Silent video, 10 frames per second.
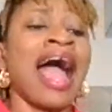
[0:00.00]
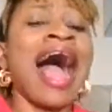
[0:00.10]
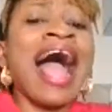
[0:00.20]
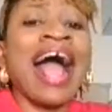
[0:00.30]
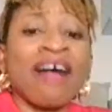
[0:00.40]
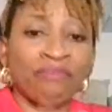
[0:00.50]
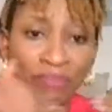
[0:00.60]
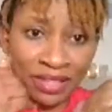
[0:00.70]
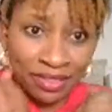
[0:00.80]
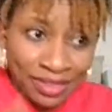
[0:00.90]
I have
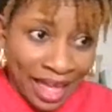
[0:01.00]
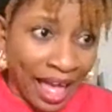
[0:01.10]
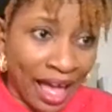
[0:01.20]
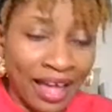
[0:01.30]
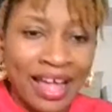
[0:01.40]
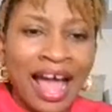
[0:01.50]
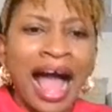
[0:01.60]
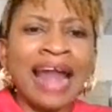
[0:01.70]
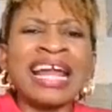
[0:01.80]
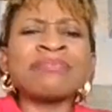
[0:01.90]
been there,
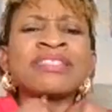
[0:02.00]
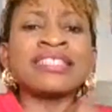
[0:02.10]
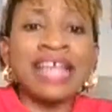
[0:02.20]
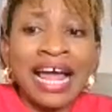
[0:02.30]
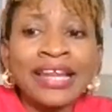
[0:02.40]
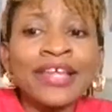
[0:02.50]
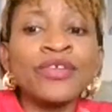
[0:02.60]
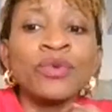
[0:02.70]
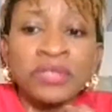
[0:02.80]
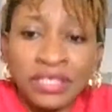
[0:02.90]
and I'm telling you